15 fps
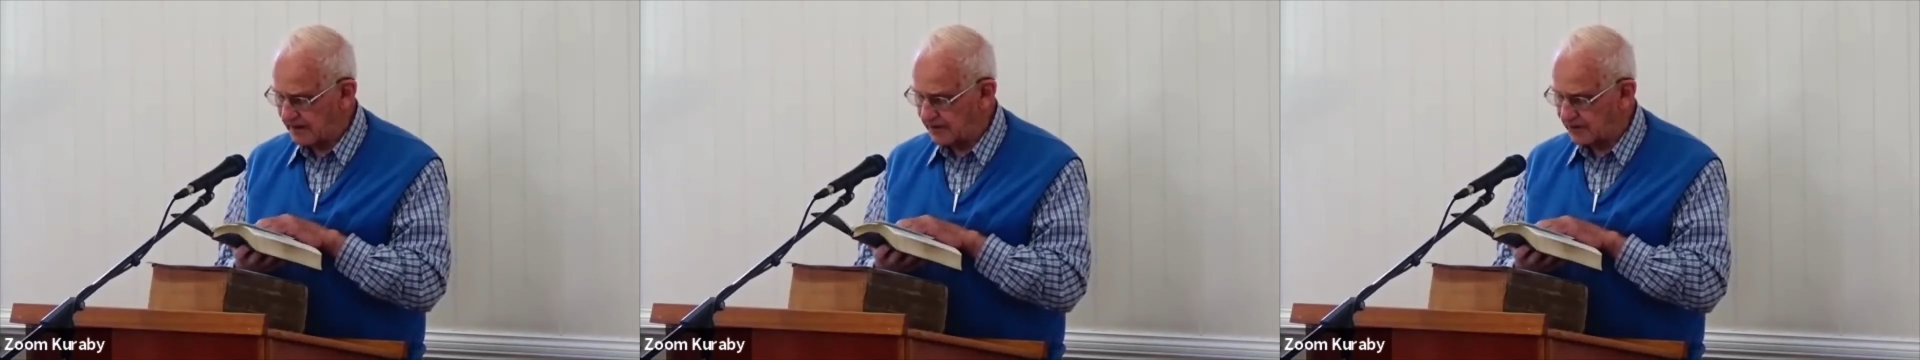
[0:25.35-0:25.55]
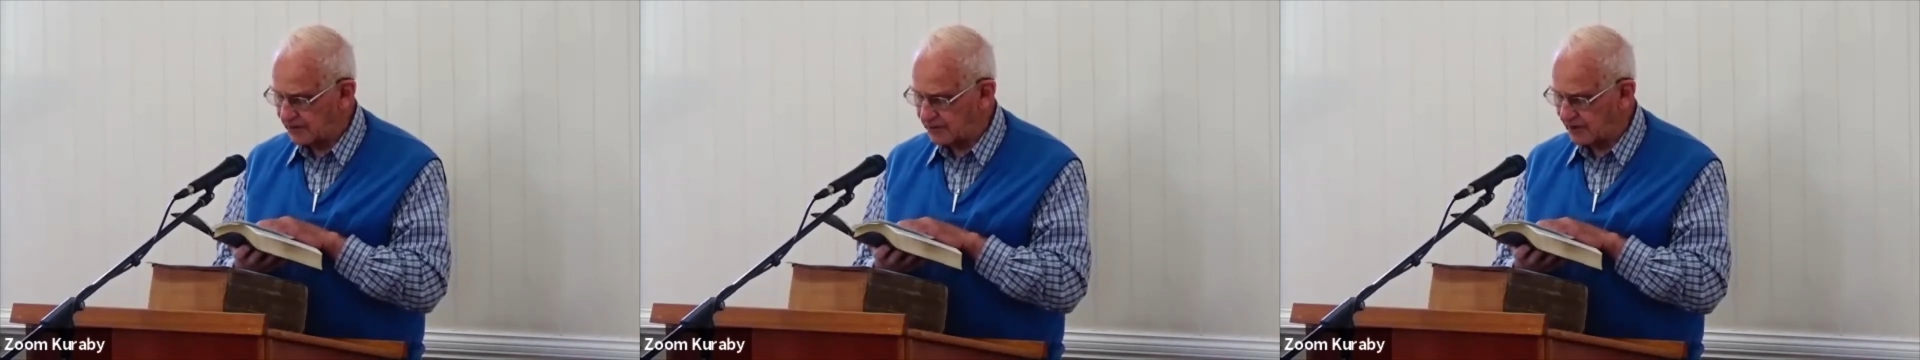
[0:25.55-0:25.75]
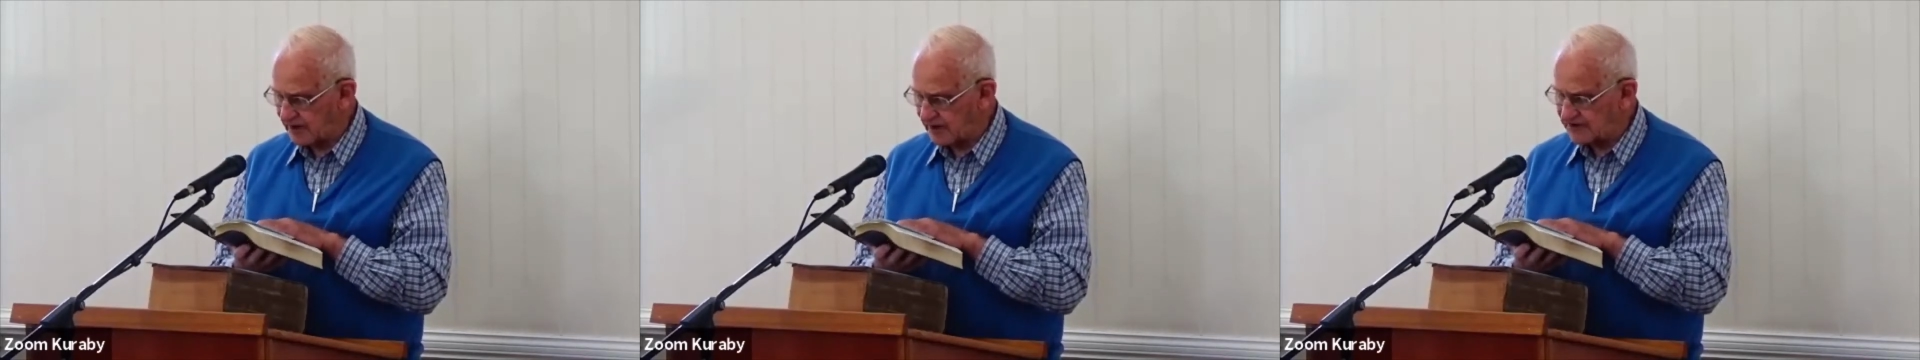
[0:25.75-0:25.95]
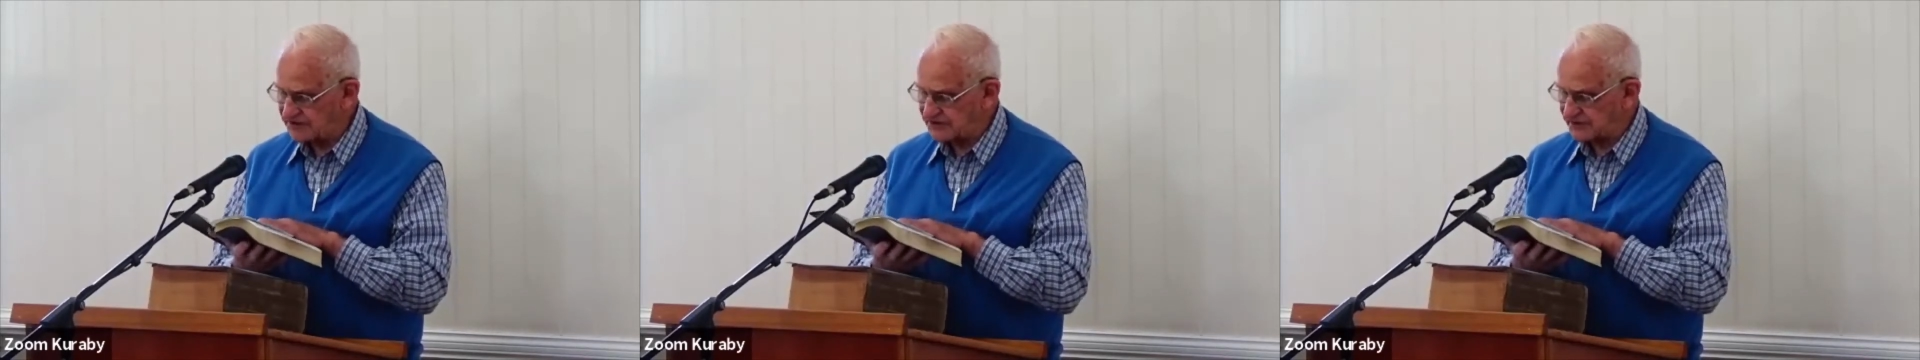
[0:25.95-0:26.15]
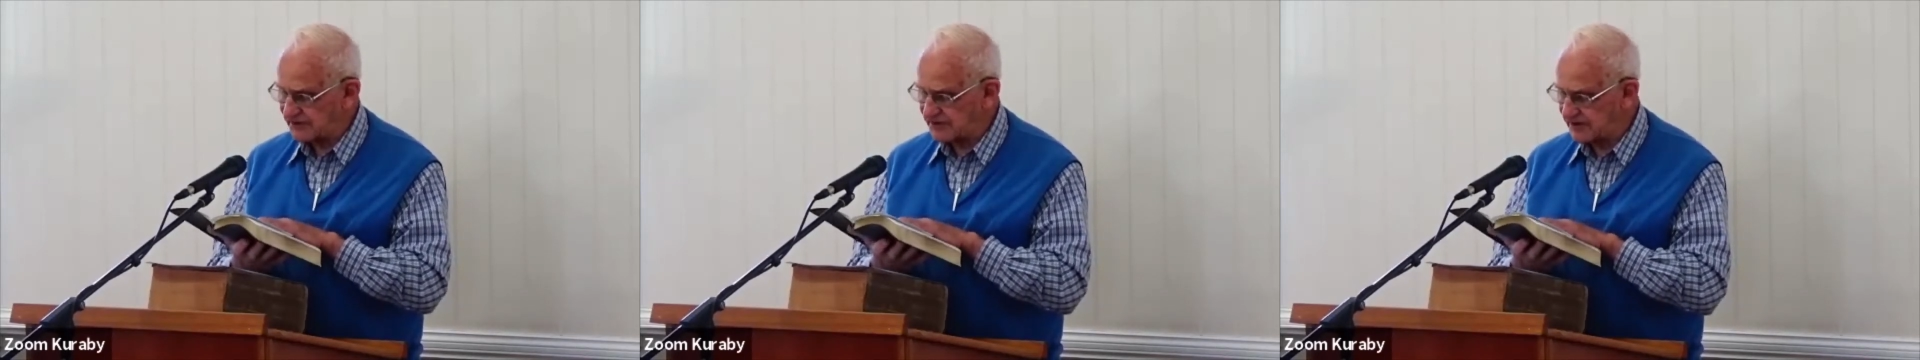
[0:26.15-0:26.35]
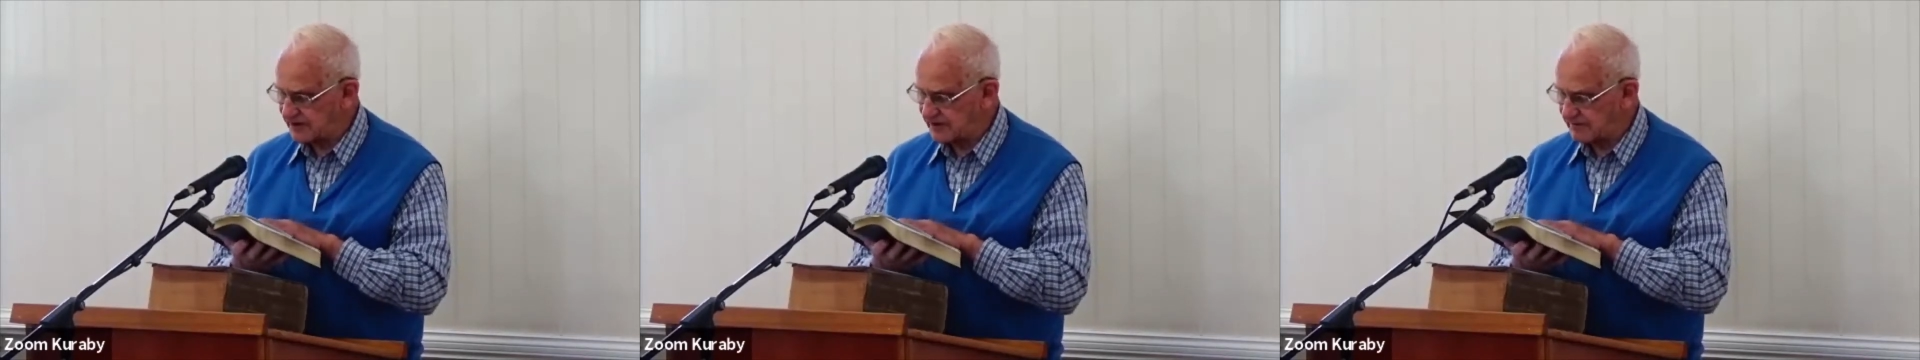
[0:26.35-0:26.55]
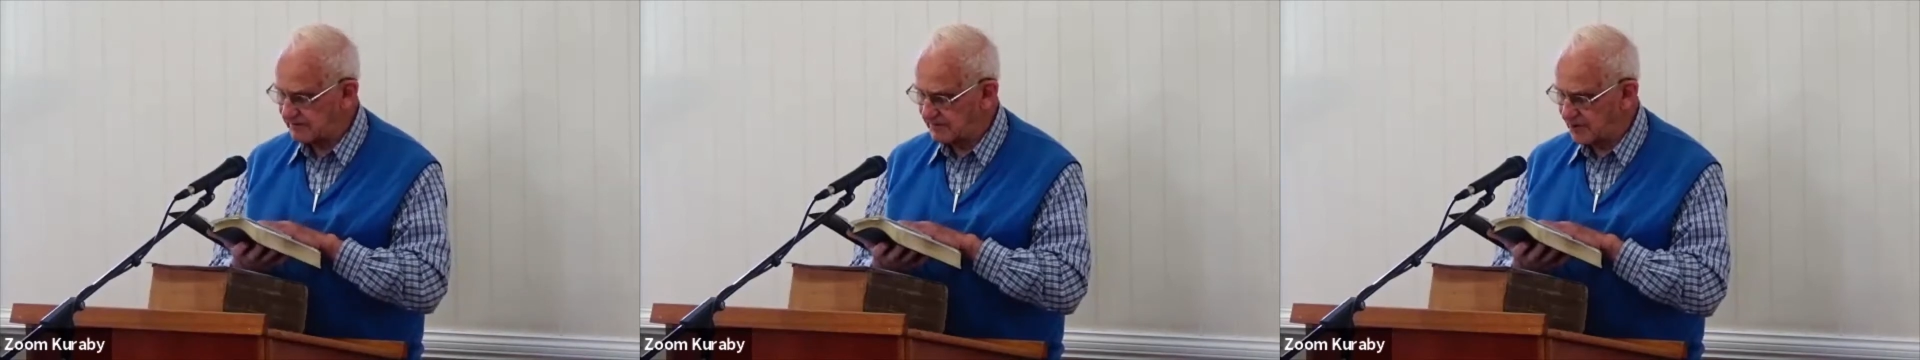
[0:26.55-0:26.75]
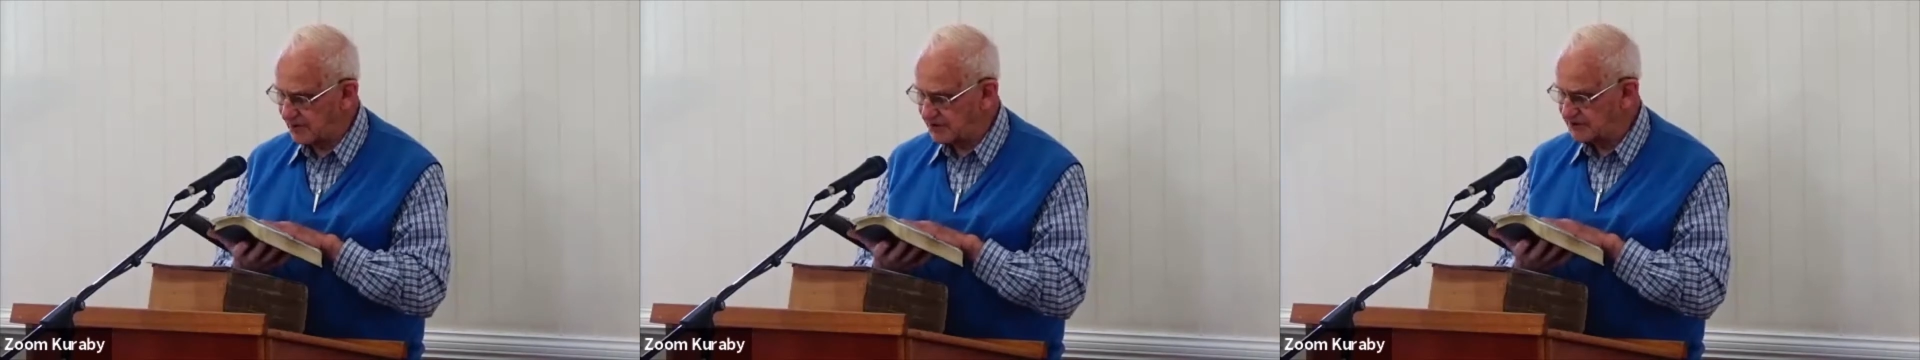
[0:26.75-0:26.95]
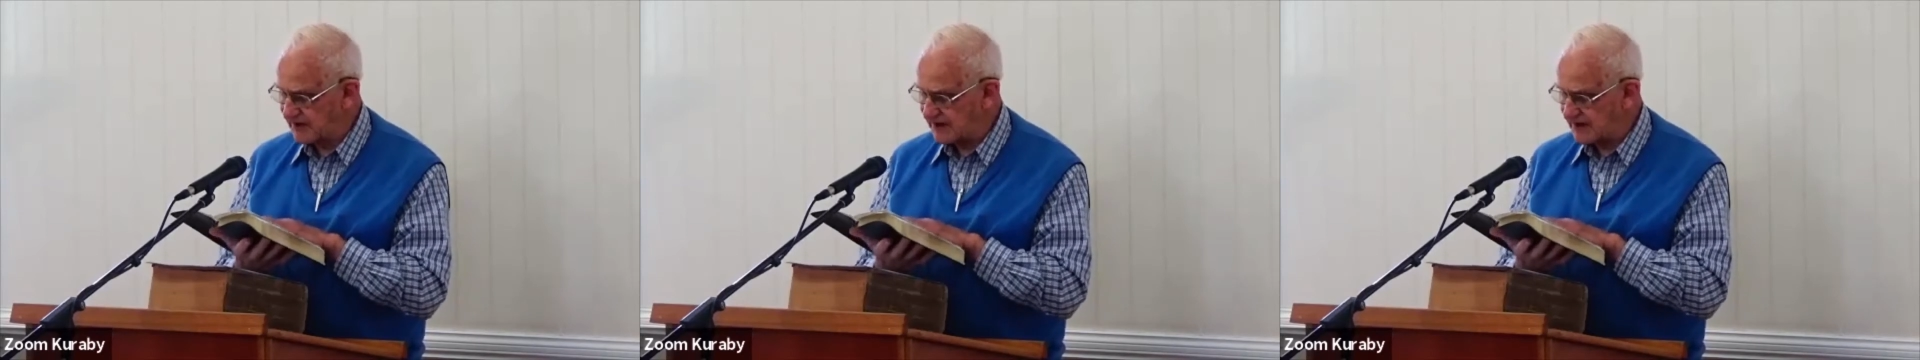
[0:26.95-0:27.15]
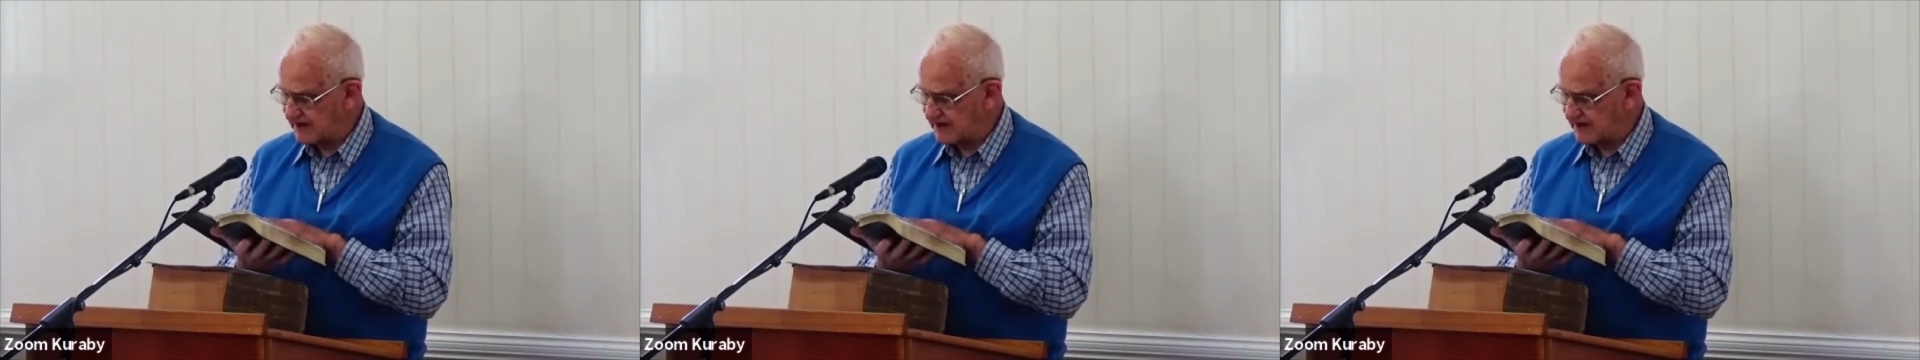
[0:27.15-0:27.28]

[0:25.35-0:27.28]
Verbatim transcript: Grace, mercy,